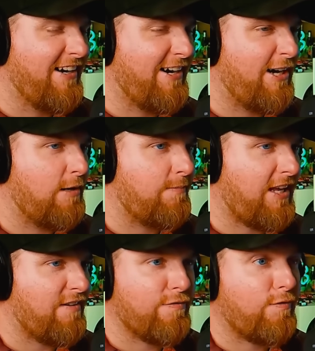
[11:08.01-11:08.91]

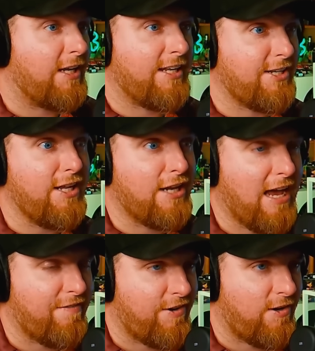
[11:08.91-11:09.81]
If we did
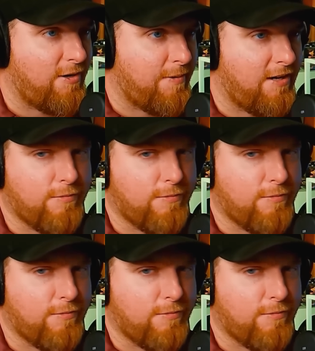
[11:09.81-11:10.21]
have an Autobahn,